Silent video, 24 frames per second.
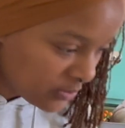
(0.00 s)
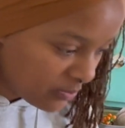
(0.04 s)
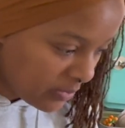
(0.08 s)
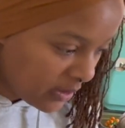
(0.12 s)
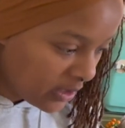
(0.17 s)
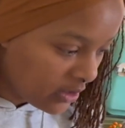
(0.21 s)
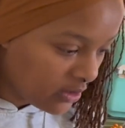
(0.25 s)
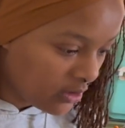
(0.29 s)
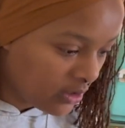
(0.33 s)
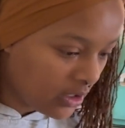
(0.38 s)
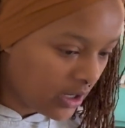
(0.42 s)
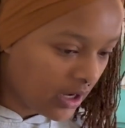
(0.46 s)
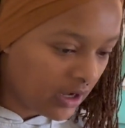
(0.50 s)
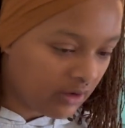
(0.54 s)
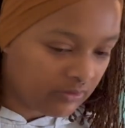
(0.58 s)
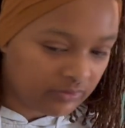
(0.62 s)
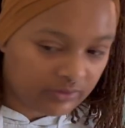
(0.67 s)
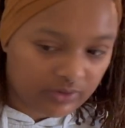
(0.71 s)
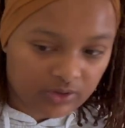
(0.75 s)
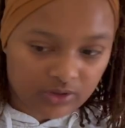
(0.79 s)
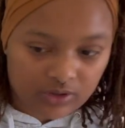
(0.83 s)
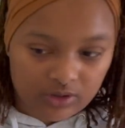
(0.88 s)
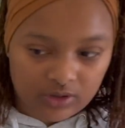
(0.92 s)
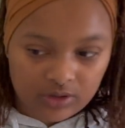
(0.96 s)
better
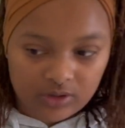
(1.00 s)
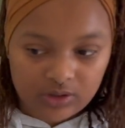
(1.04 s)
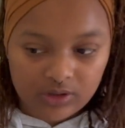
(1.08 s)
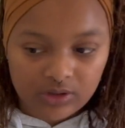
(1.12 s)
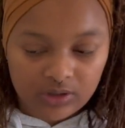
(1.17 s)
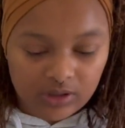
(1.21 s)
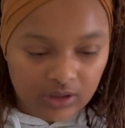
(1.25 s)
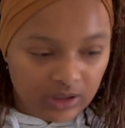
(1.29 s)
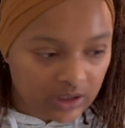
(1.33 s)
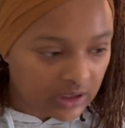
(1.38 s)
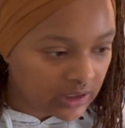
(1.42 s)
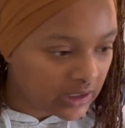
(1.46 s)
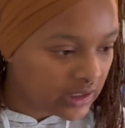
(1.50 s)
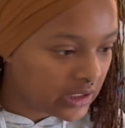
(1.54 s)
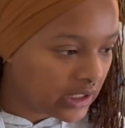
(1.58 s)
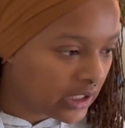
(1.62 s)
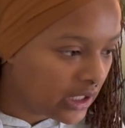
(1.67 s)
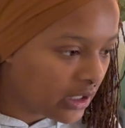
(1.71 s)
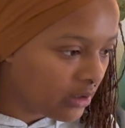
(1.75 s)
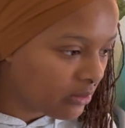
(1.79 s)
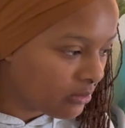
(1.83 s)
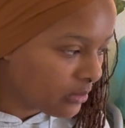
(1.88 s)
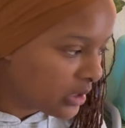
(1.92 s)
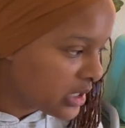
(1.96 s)
after cleaning
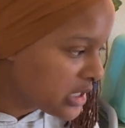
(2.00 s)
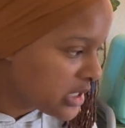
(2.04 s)
out my